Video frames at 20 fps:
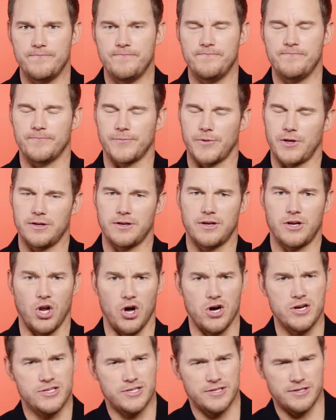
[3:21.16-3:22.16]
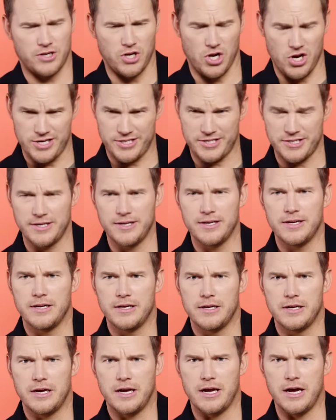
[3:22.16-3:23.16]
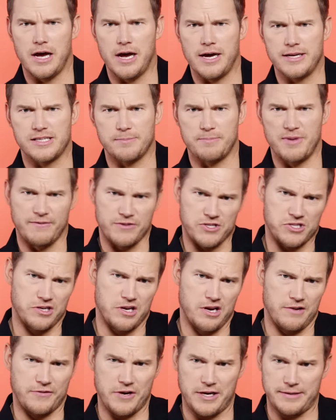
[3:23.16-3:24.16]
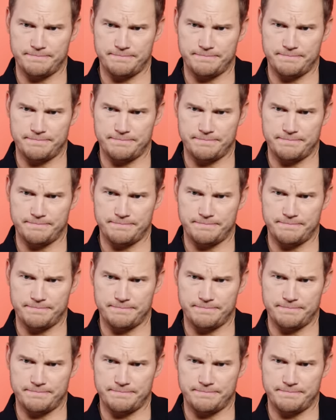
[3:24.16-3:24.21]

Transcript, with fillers: Mm, close, close. Uh, he's a bit of a surfer.